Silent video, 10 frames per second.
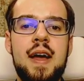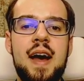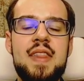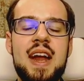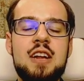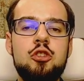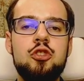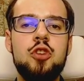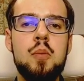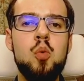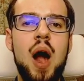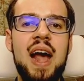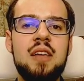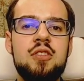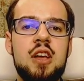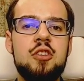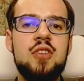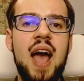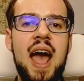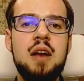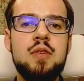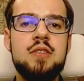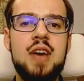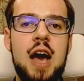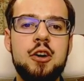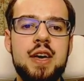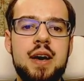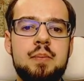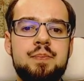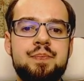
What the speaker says: and that in some ways she envies Kaguya.